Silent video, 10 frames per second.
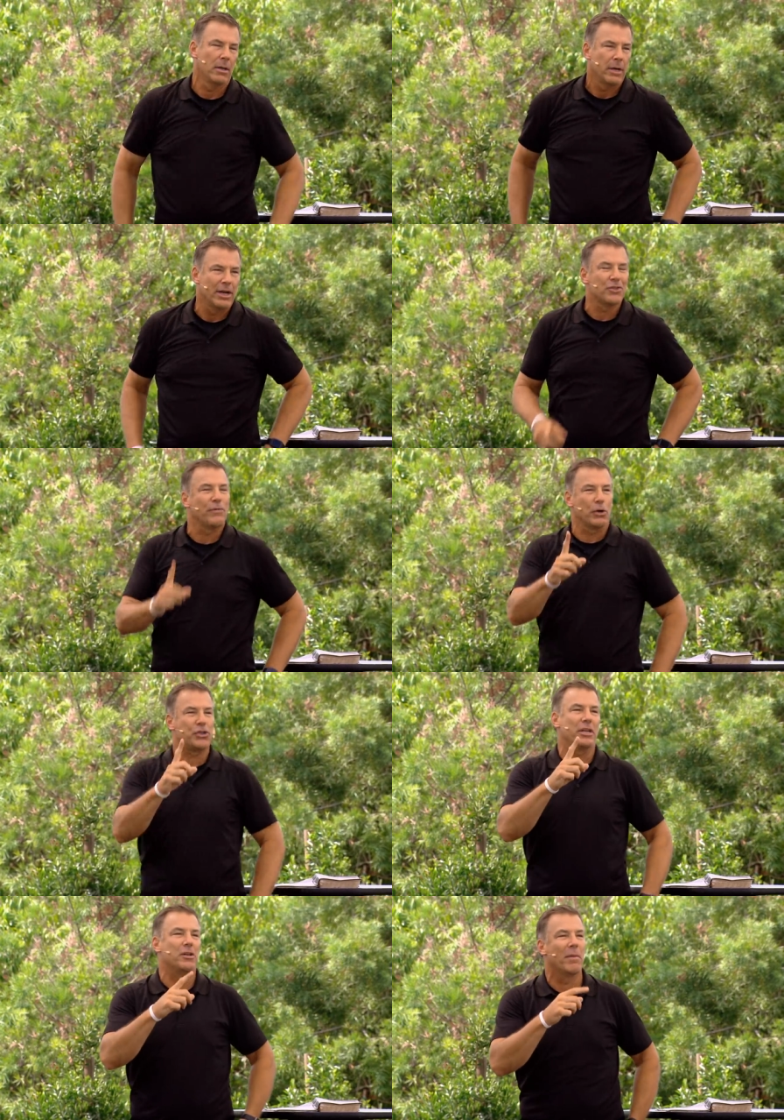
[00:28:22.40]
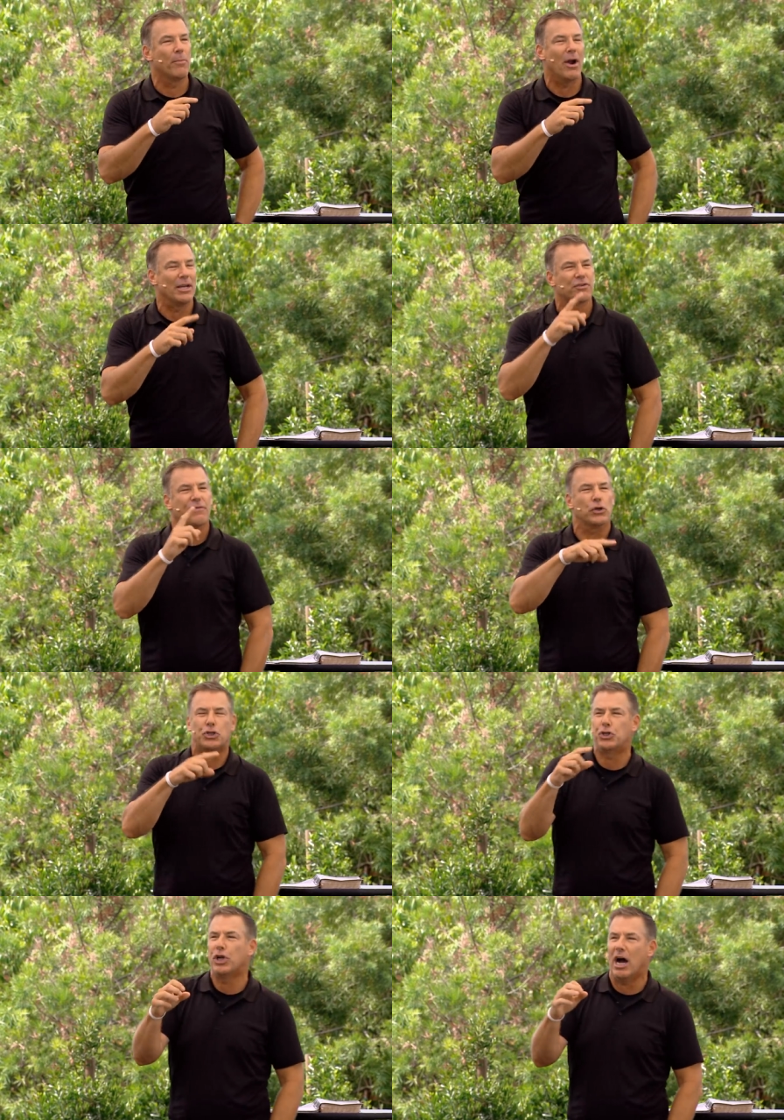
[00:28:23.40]
Here's a verse you need to memorize 1
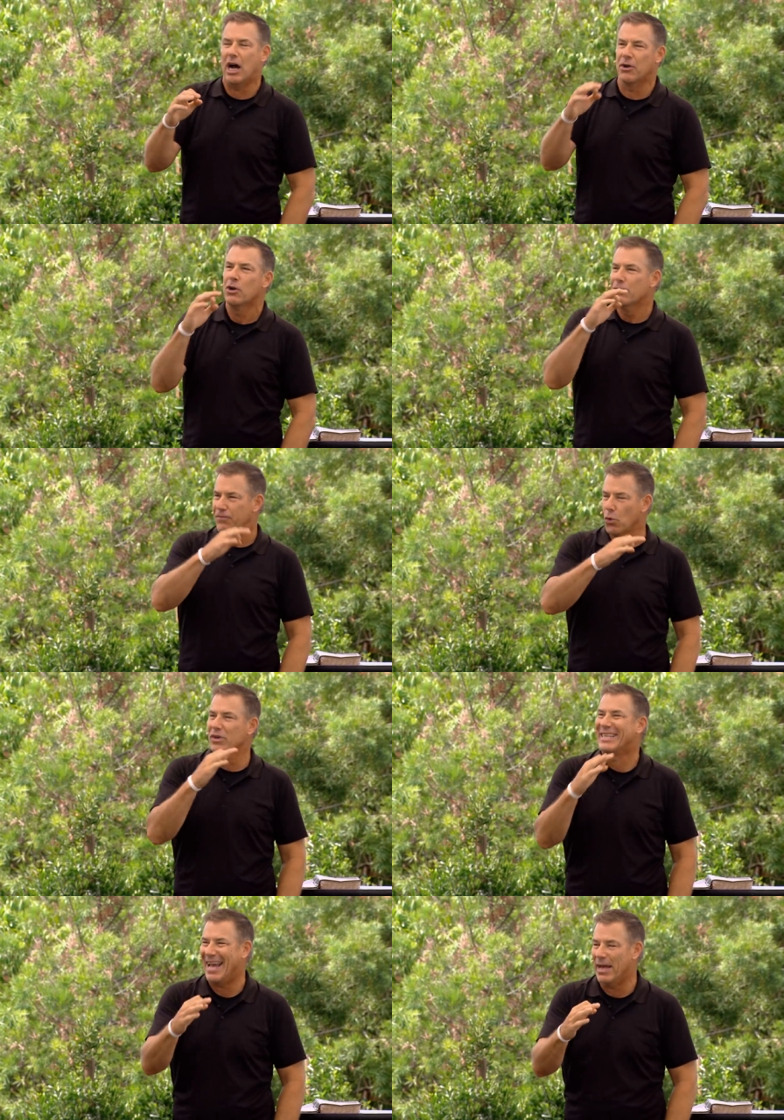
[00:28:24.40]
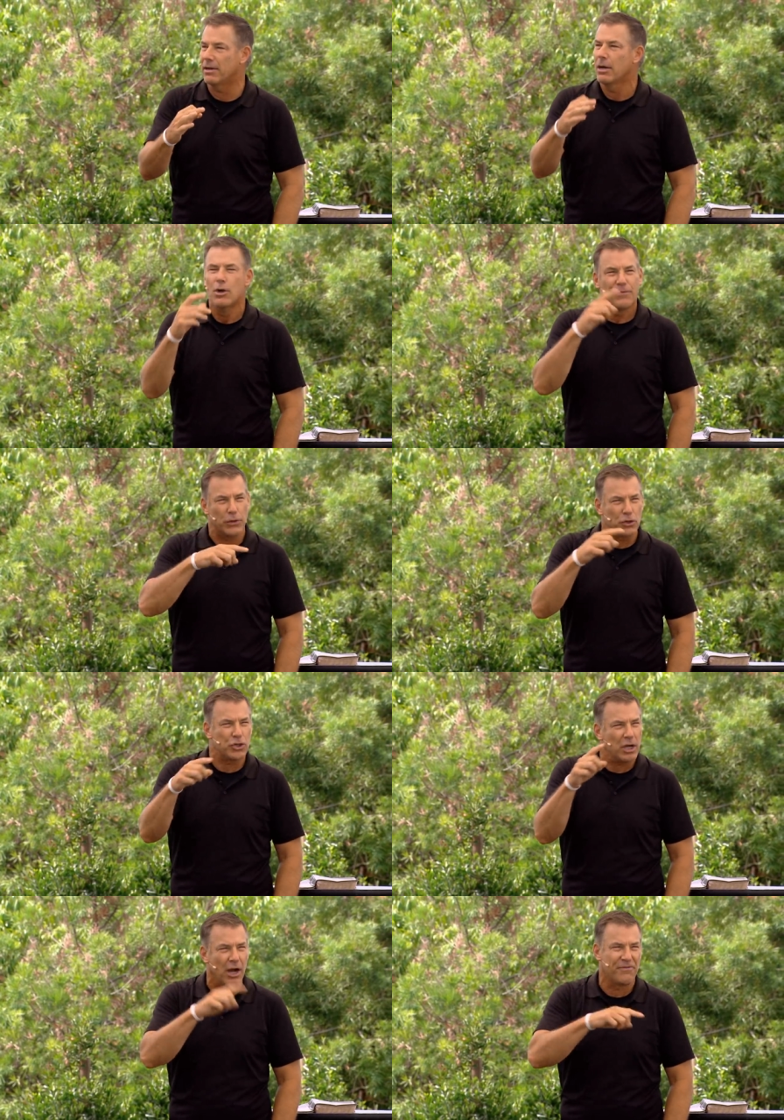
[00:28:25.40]
John 4.10. 1
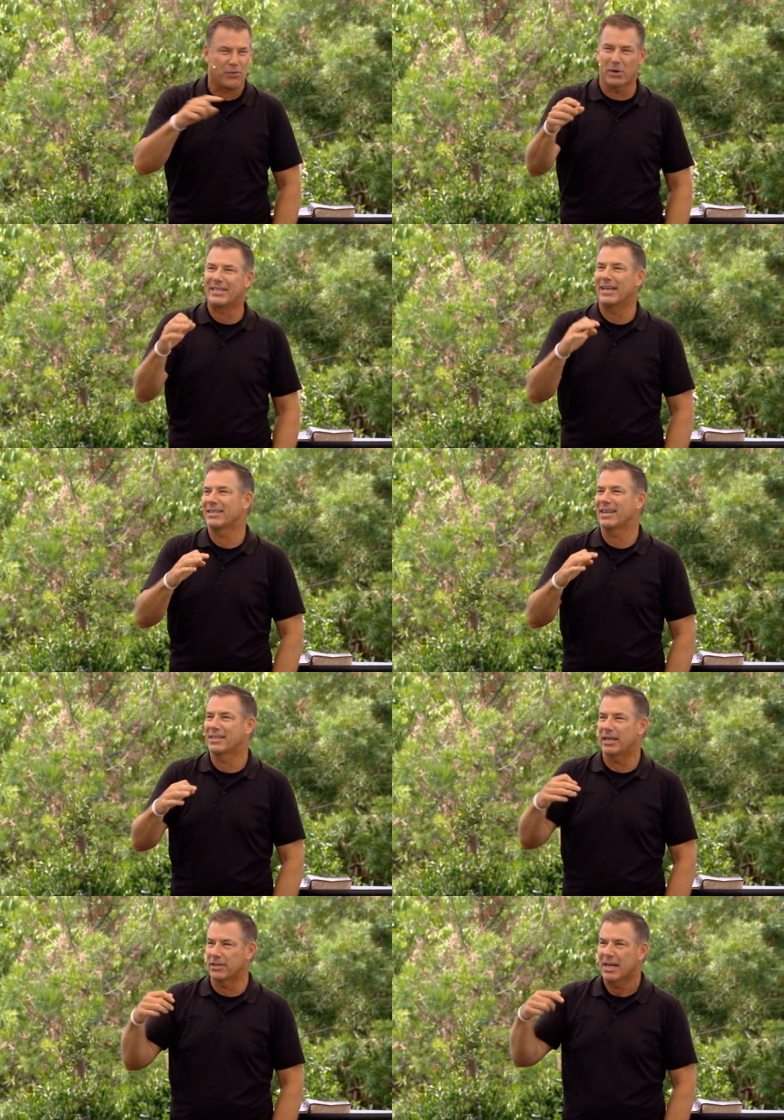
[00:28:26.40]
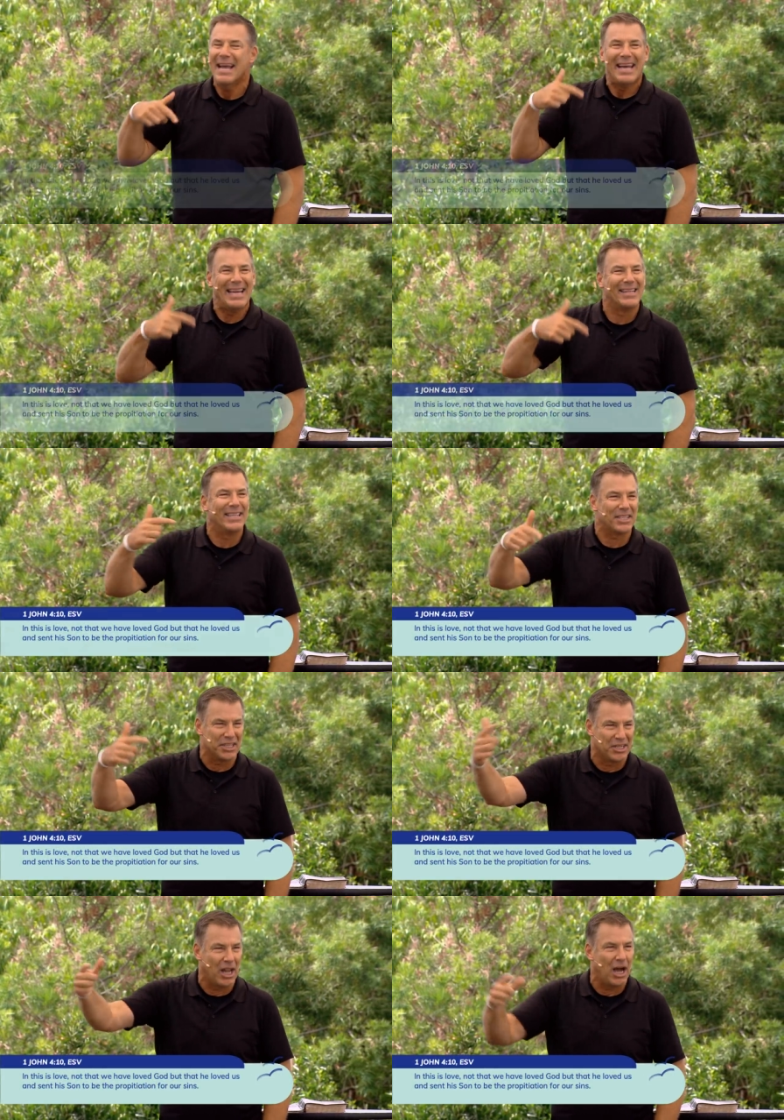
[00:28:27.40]
John 4.10 says this In this
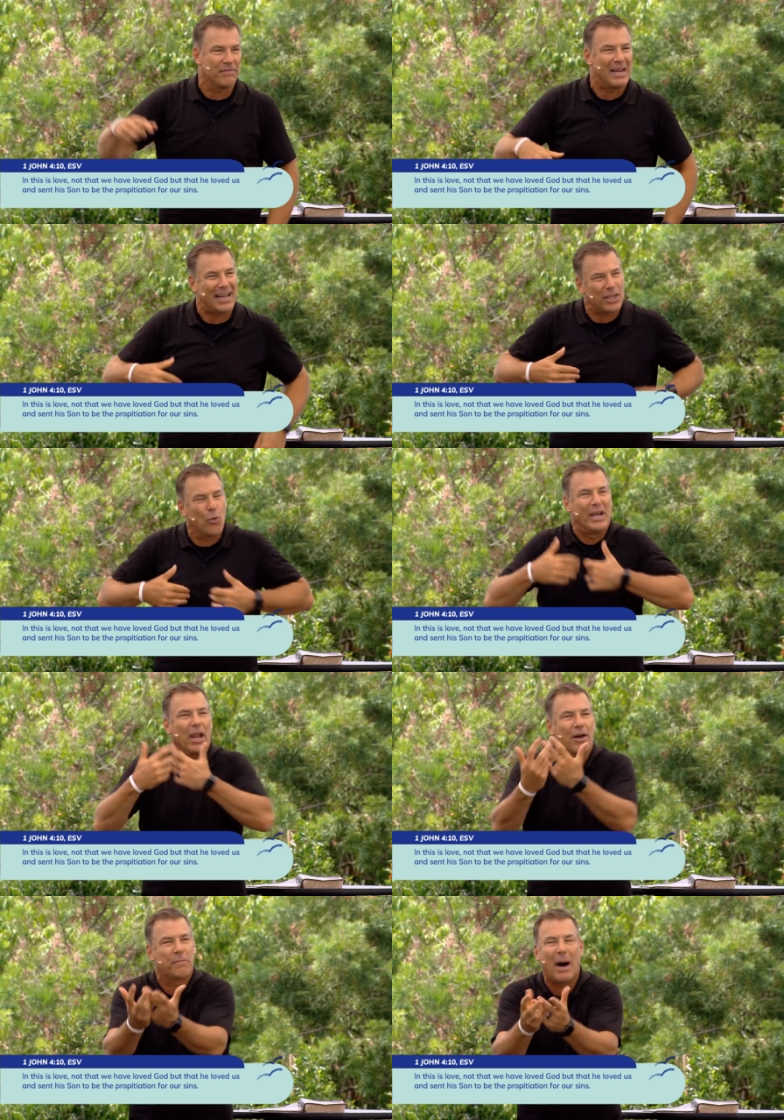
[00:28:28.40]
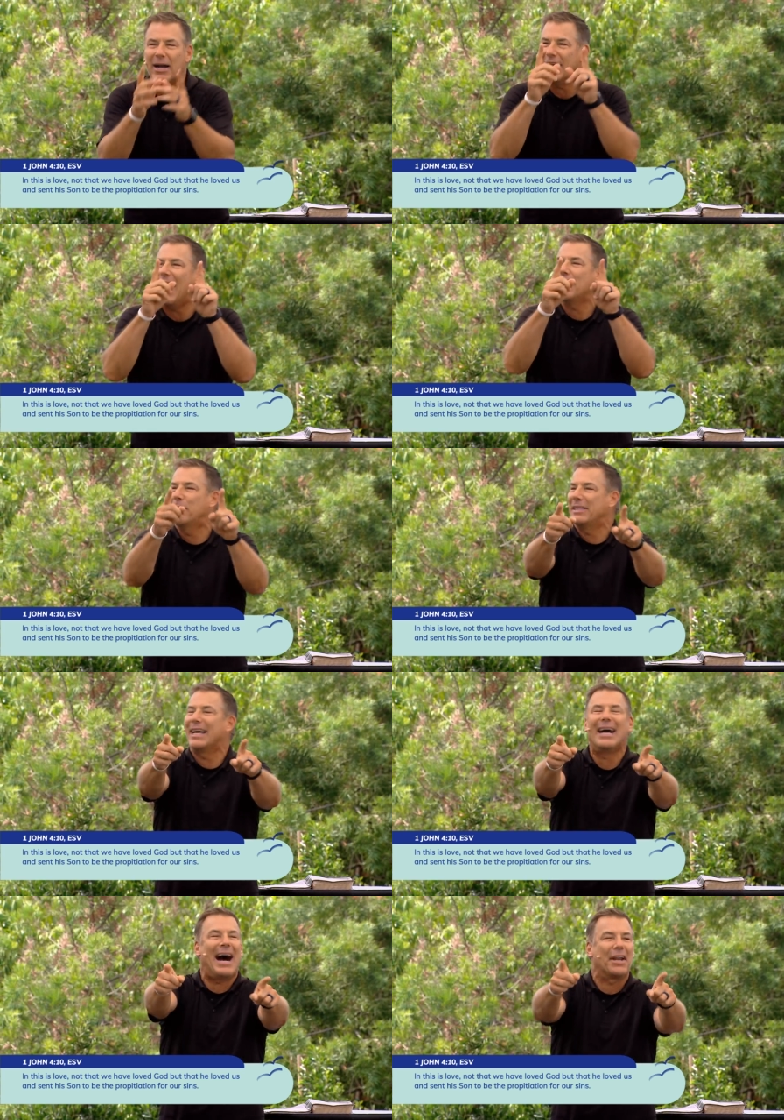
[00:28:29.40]
is love, not that we love God, but
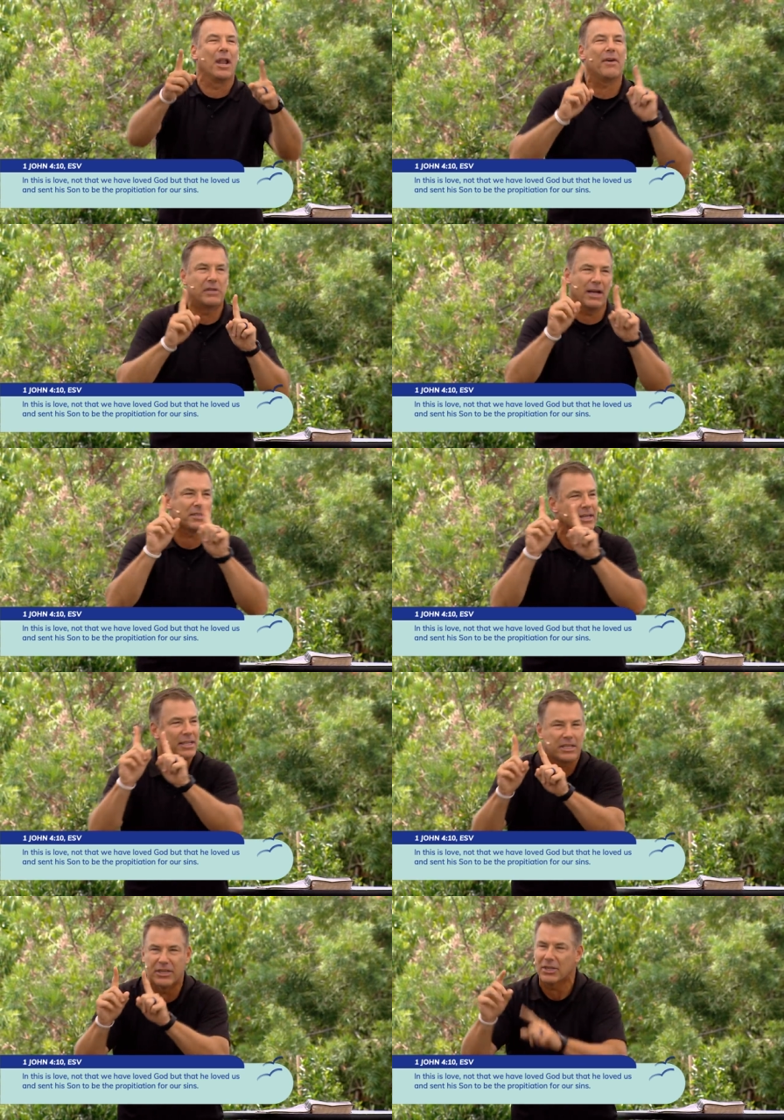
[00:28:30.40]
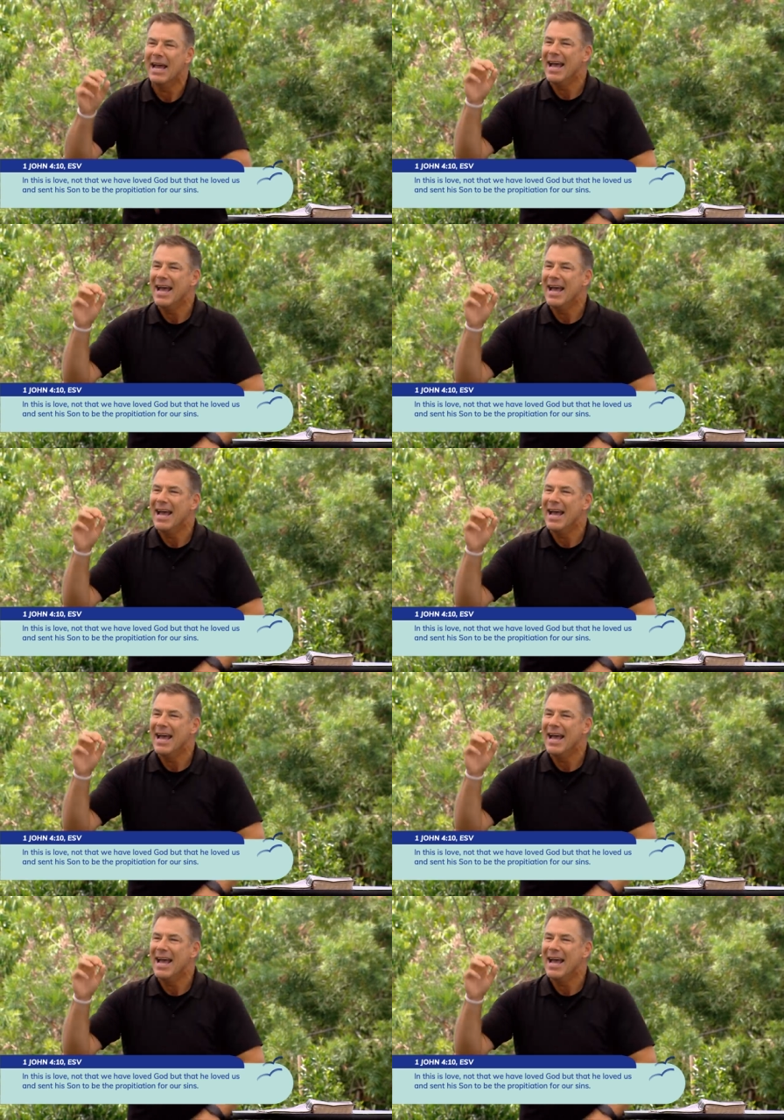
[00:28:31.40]
that God loved us, and listen to this,